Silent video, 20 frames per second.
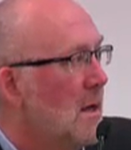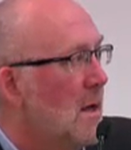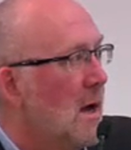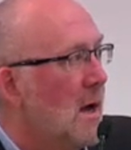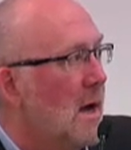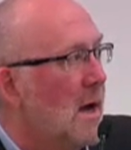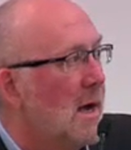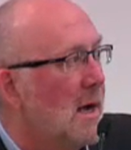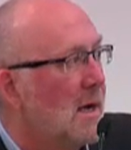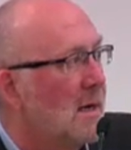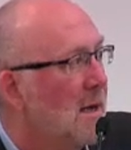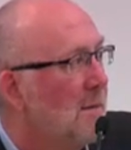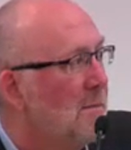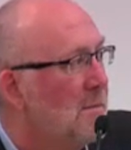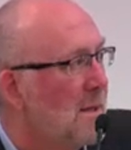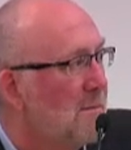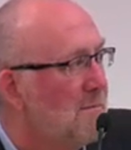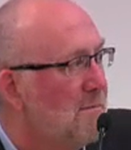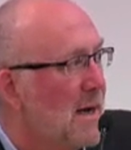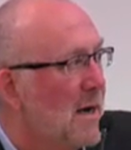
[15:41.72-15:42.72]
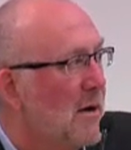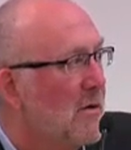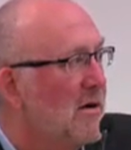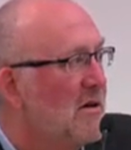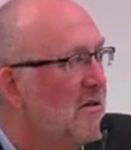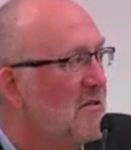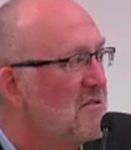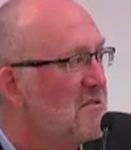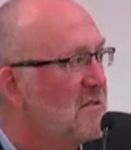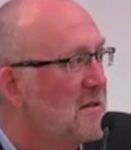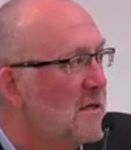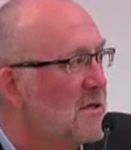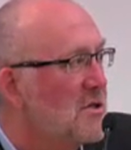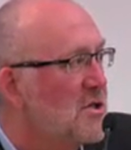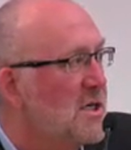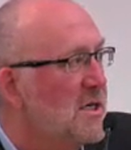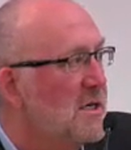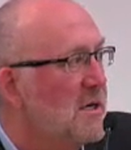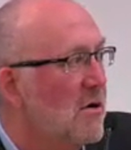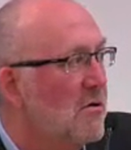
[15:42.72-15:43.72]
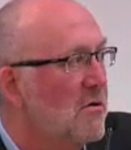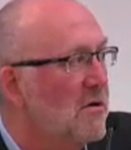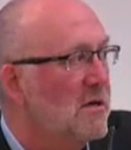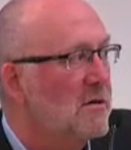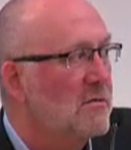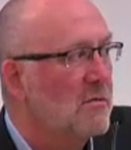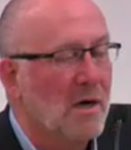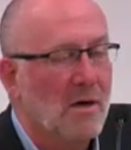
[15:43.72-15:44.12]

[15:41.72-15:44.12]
A couple of barriers that she noted.